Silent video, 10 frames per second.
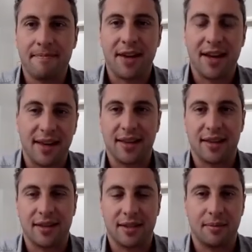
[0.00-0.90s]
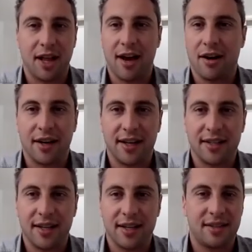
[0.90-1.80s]
i think that the supply already
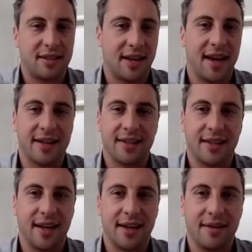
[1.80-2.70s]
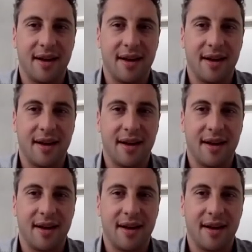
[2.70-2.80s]
exists and it